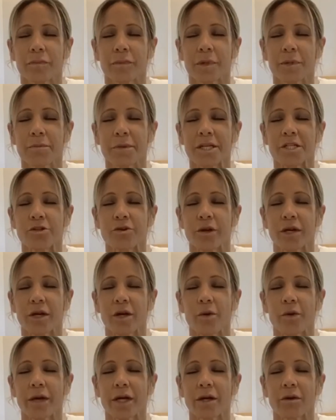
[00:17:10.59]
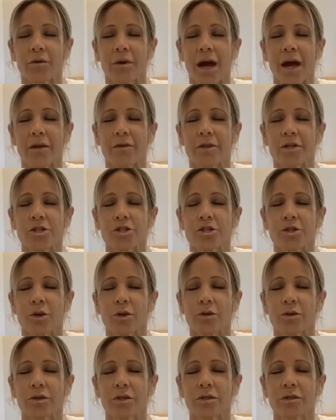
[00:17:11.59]
Picture it going around the
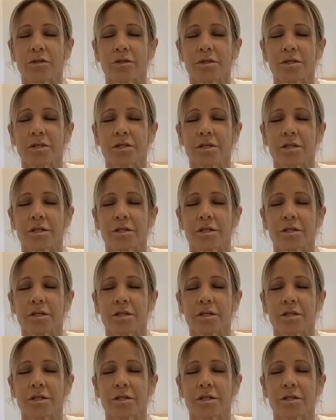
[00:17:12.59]
shoulders,